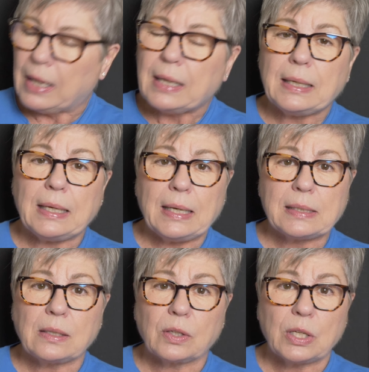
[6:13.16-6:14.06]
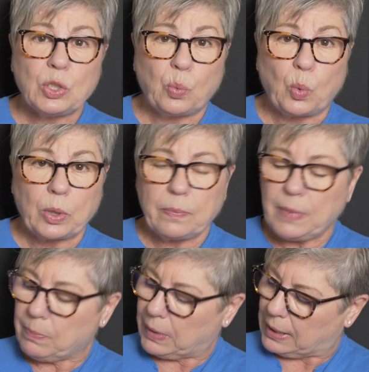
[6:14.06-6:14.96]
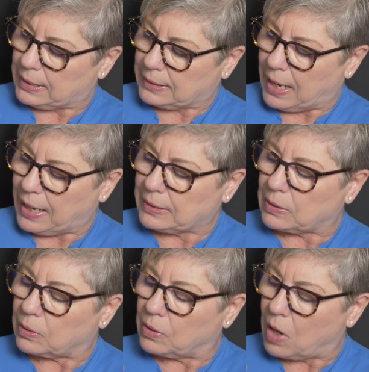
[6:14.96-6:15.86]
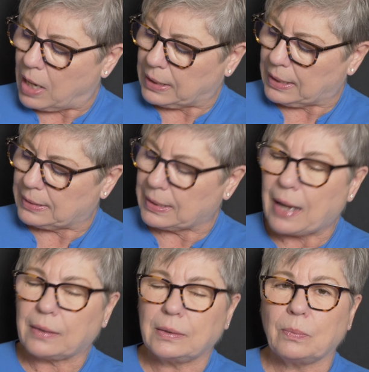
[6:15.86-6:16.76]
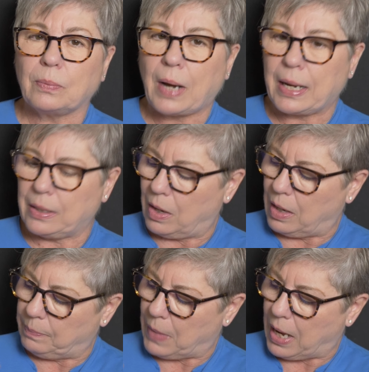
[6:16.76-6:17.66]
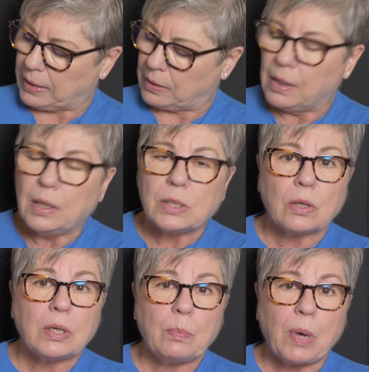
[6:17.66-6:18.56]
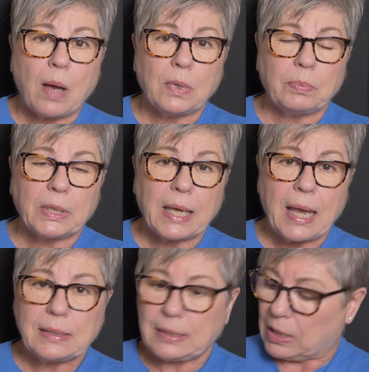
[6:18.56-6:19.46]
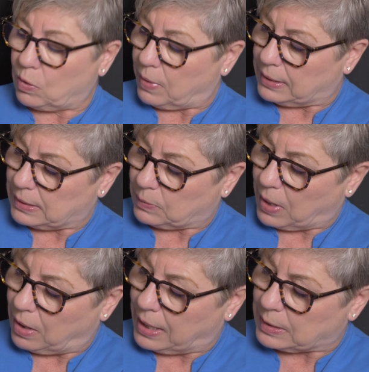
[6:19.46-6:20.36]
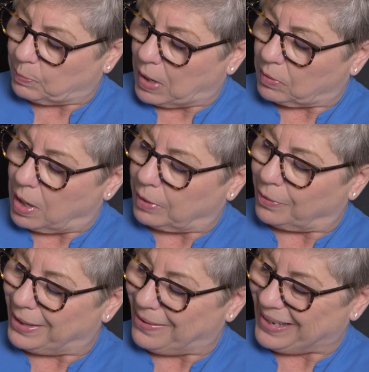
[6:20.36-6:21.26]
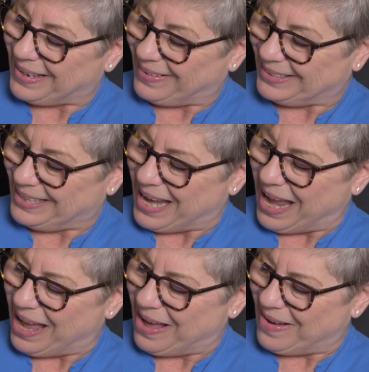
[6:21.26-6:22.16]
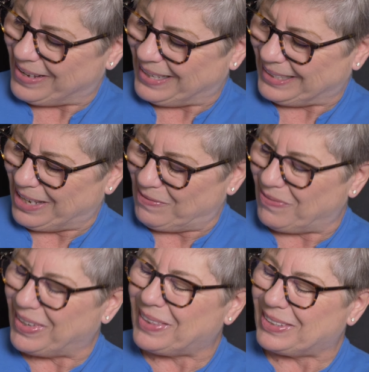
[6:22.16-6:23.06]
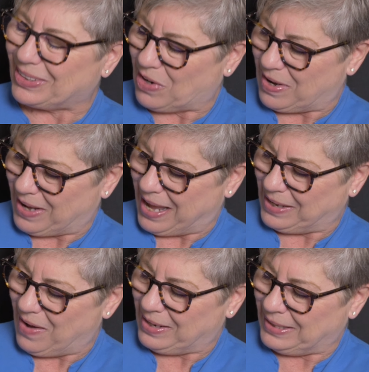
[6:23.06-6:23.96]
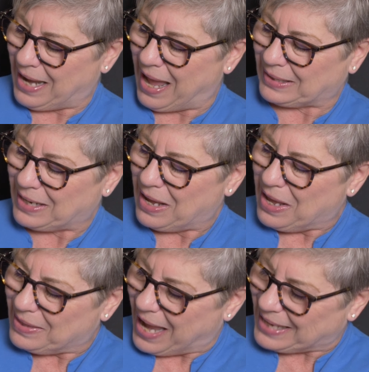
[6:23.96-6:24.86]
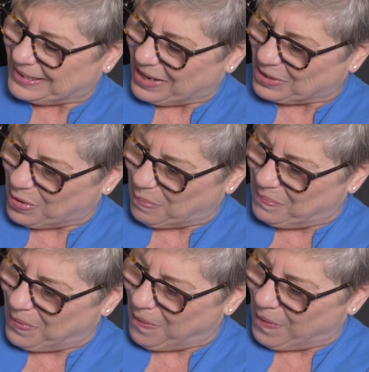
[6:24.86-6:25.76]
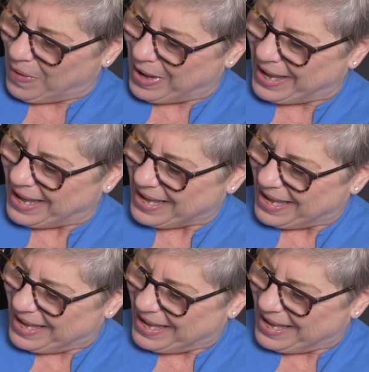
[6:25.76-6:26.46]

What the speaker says: He is looking toward me, but his eyes are not exactly right on mine. So he probably can't see quite as well as Brown Collar. There he goes. Now he's giving me the strong eye contact. That's a good boy.